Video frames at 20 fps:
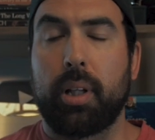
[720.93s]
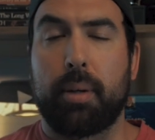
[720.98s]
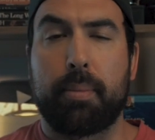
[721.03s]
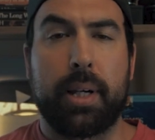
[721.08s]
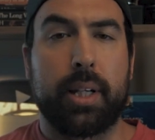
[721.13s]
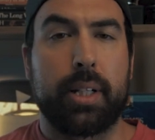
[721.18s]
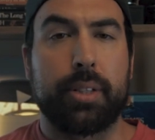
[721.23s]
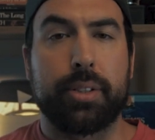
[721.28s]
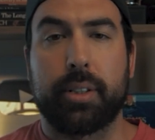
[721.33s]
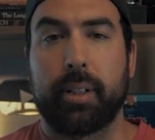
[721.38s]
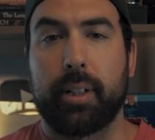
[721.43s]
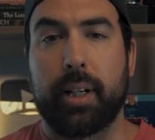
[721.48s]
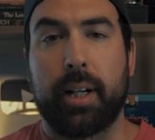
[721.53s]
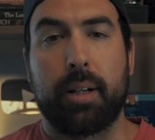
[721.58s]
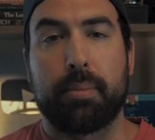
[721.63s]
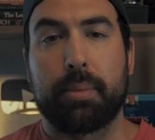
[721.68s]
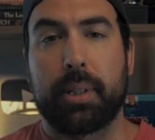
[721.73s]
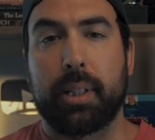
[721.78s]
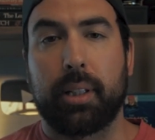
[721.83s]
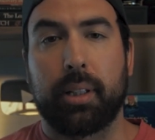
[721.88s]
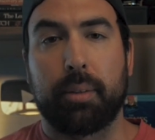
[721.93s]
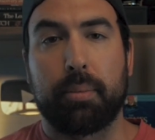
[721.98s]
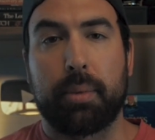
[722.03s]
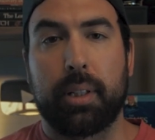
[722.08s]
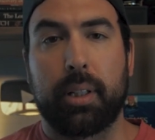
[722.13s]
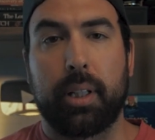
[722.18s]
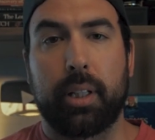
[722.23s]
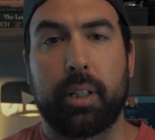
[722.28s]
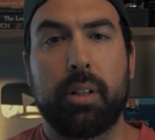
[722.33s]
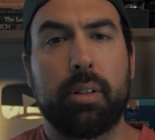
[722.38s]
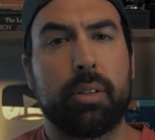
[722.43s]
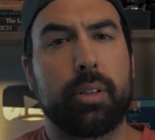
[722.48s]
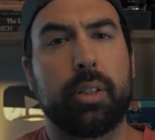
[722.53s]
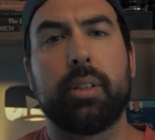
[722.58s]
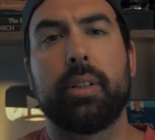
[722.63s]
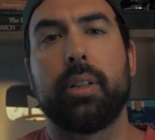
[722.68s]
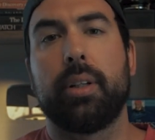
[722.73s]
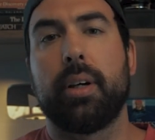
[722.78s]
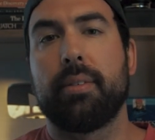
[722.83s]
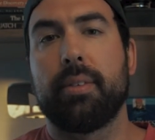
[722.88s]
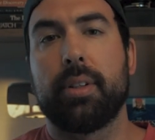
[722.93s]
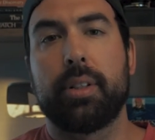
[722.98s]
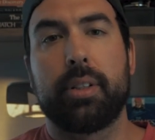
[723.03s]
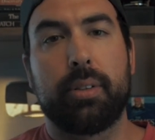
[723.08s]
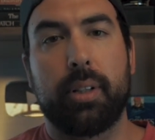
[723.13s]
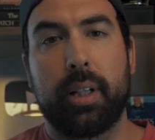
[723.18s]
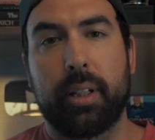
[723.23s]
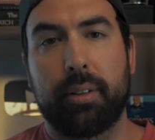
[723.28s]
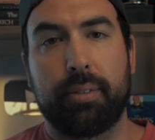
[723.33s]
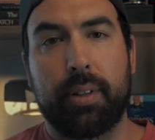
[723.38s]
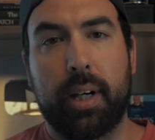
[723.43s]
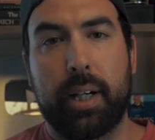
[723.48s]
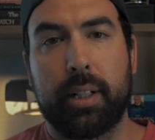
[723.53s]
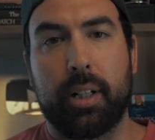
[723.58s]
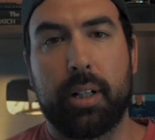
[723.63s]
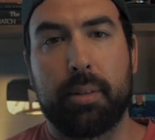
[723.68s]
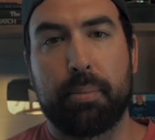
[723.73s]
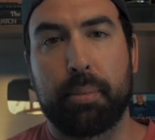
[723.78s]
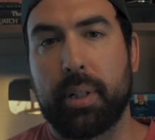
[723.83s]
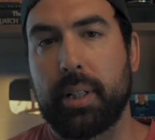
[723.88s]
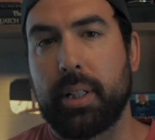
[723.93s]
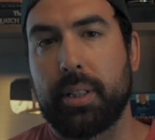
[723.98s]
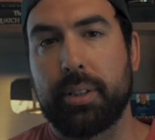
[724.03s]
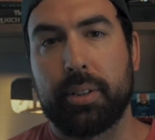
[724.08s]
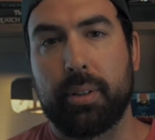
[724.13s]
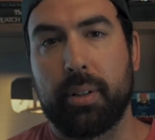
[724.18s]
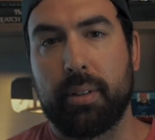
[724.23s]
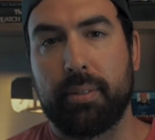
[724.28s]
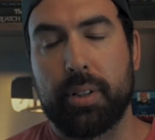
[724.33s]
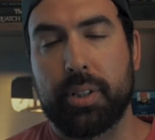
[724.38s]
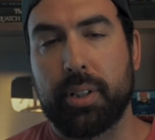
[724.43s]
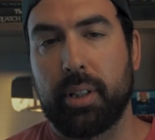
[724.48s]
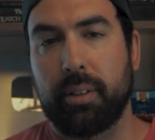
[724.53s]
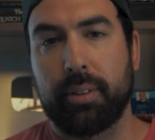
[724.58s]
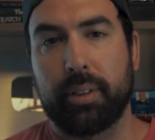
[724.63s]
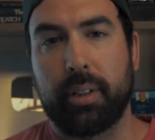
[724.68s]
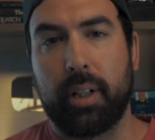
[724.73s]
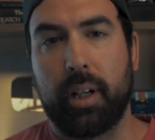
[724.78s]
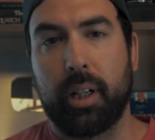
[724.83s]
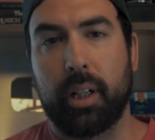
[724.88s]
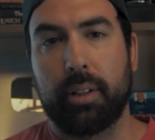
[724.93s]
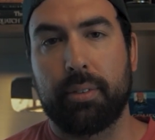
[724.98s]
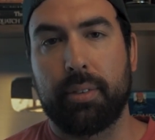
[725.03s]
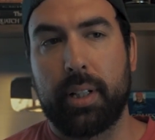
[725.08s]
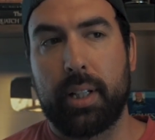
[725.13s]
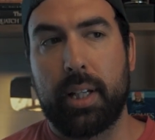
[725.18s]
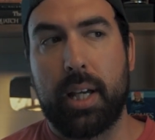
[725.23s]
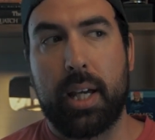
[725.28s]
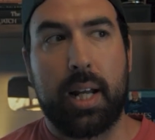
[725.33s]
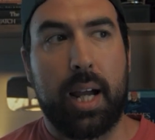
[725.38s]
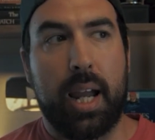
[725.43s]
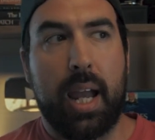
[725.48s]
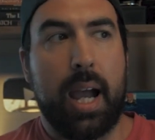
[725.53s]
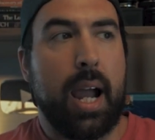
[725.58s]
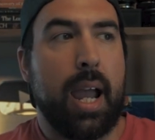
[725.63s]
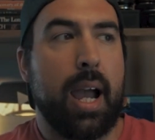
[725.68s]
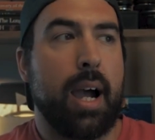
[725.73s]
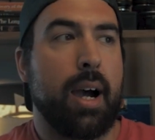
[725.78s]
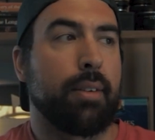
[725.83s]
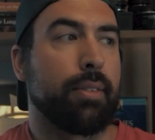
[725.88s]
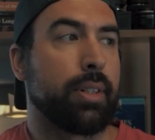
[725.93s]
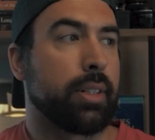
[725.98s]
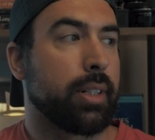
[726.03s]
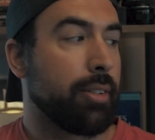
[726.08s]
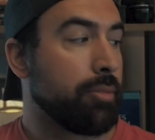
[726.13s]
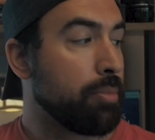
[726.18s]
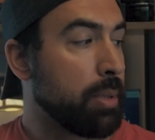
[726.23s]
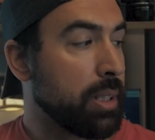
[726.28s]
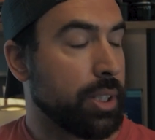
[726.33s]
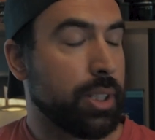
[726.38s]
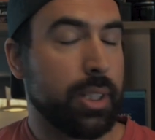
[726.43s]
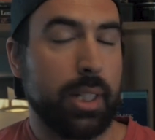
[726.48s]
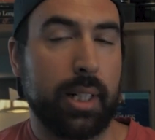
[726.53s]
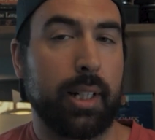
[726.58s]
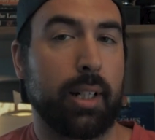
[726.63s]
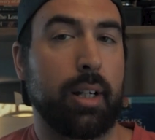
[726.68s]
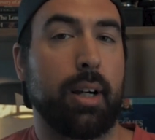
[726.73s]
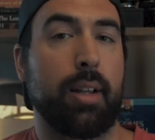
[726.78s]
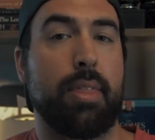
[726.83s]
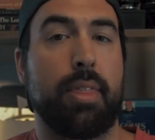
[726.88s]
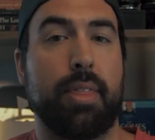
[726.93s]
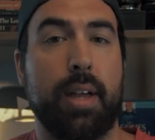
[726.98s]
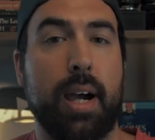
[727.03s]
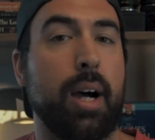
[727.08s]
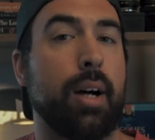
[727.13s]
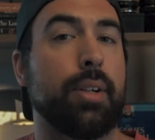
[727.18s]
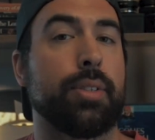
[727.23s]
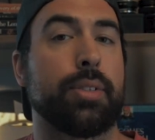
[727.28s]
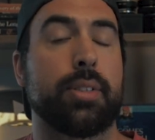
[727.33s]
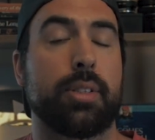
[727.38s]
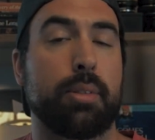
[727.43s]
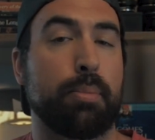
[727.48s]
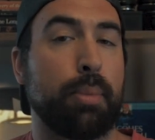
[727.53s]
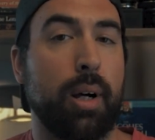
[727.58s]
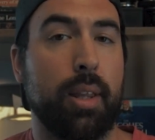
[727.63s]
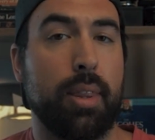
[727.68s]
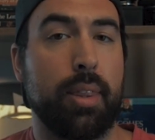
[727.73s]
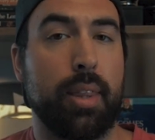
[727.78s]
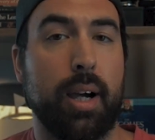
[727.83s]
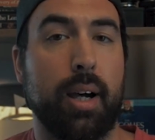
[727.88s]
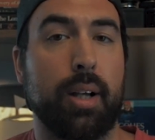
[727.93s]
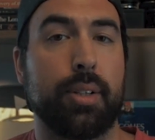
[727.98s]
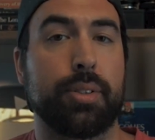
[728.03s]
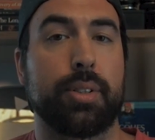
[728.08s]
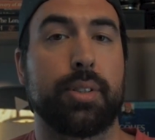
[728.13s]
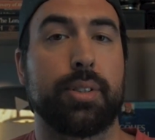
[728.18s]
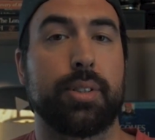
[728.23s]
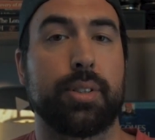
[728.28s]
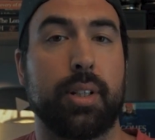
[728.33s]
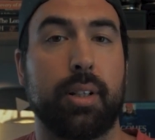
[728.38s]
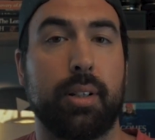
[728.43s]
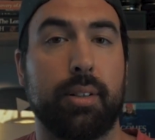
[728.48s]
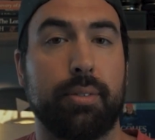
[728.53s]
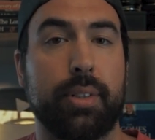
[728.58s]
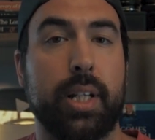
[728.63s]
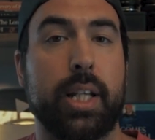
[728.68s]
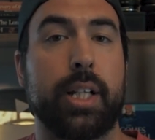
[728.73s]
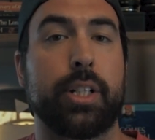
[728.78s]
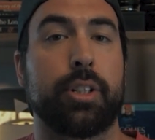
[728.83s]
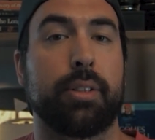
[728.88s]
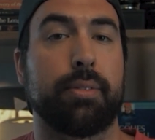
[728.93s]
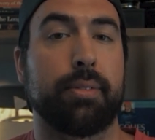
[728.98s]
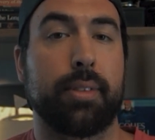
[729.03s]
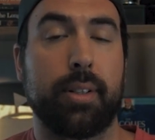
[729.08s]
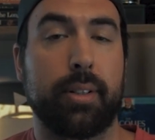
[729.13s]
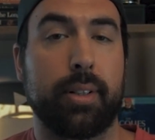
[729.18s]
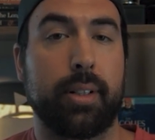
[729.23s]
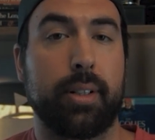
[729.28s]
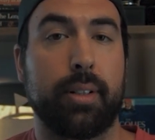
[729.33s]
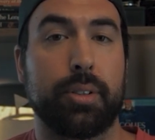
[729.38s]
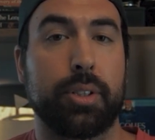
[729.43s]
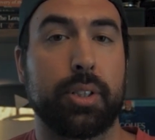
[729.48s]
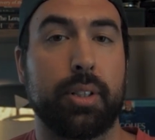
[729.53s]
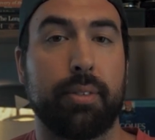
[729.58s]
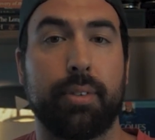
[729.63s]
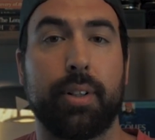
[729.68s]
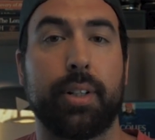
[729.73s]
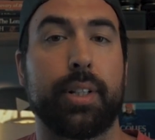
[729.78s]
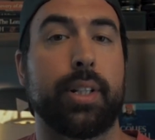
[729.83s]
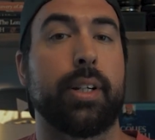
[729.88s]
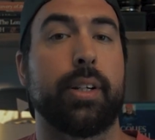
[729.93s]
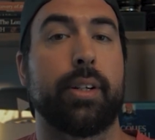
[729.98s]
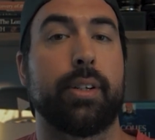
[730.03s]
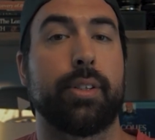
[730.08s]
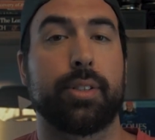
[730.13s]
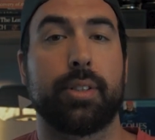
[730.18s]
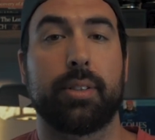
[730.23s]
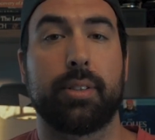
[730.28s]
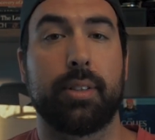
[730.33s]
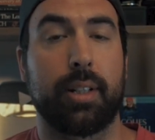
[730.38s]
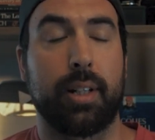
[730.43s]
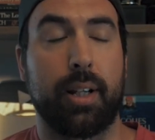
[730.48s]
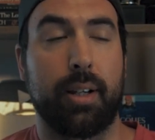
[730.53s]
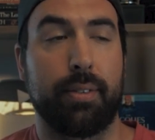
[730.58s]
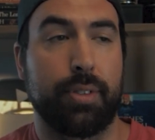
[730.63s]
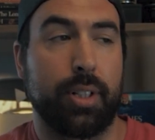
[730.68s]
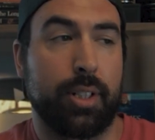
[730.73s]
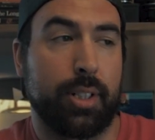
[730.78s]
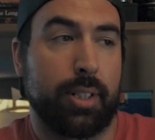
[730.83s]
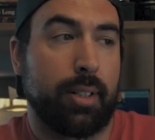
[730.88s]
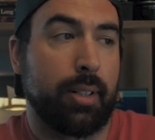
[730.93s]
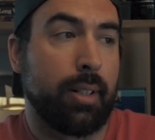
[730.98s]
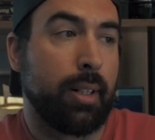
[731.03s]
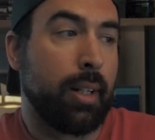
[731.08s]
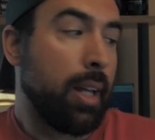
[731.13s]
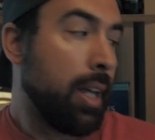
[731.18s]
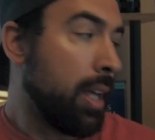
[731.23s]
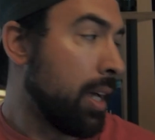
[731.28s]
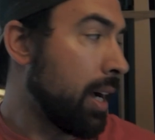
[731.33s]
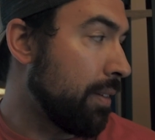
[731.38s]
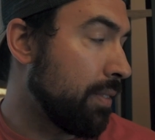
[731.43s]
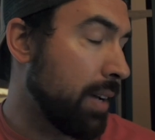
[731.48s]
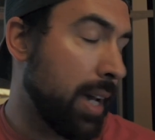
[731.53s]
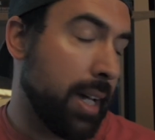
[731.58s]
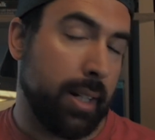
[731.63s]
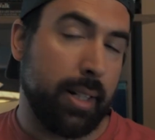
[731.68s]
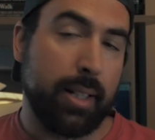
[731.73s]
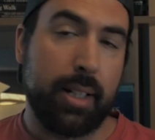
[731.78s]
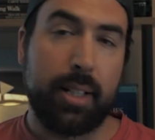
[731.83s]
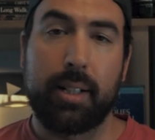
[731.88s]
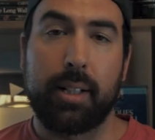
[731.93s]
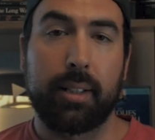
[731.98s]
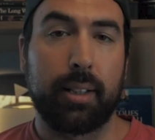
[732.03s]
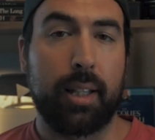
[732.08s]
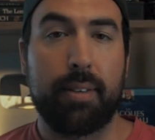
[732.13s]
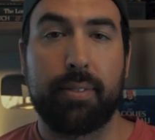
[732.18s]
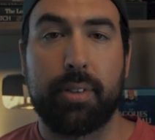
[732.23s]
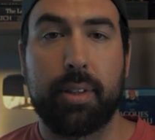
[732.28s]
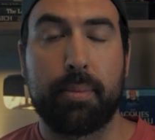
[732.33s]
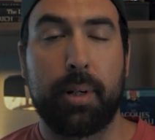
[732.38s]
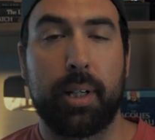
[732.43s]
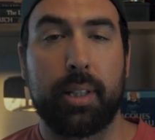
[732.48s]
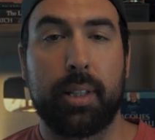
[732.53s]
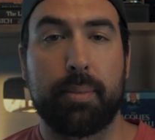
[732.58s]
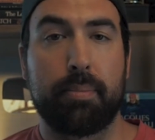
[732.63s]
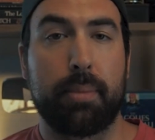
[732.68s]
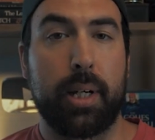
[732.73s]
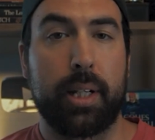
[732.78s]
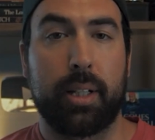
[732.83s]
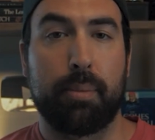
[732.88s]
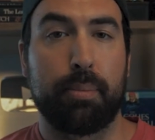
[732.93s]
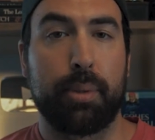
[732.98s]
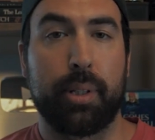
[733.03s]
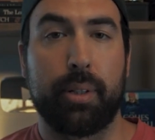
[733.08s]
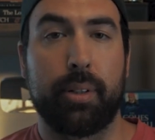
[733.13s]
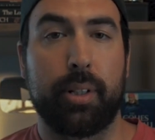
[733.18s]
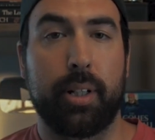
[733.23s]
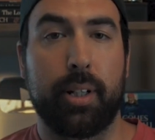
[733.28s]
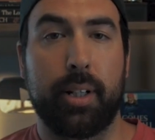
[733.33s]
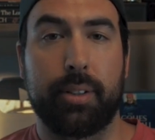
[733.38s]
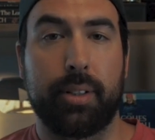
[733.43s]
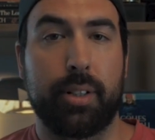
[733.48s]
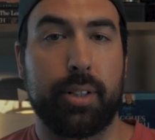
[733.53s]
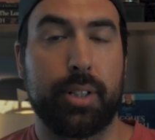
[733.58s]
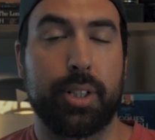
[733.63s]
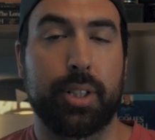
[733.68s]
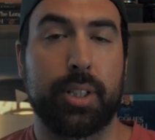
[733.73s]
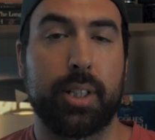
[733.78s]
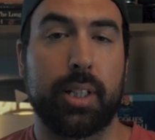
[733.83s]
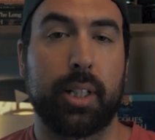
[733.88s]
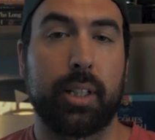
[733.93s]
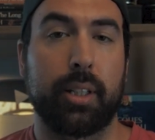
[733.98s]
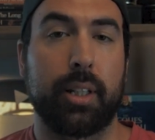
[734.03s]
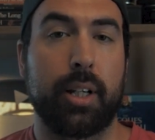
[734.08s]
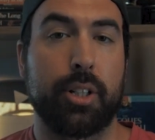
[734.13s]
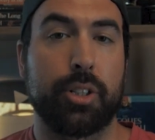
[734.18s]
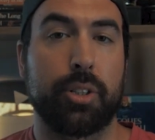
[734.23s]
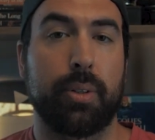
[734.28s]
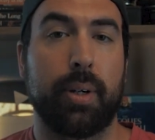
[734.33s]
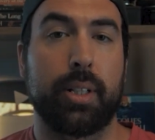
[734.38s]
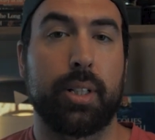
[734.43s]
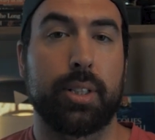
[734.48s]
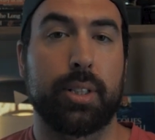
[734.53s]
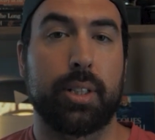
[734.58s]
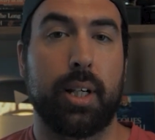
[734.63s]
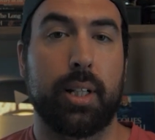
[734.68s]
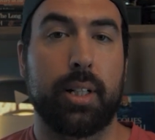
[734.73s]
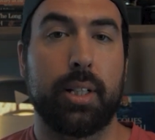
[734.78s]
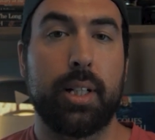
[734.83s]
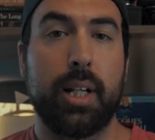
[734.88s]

on my Instagram telling me, like, oh, dude, do you ever do, like, fine art prints? Do you ever sell photography? And I haven't. I've been sitting on thousands upon thousands of nature photos for years that I've edited and left them on my computer, and they're just sitting there. So I decided,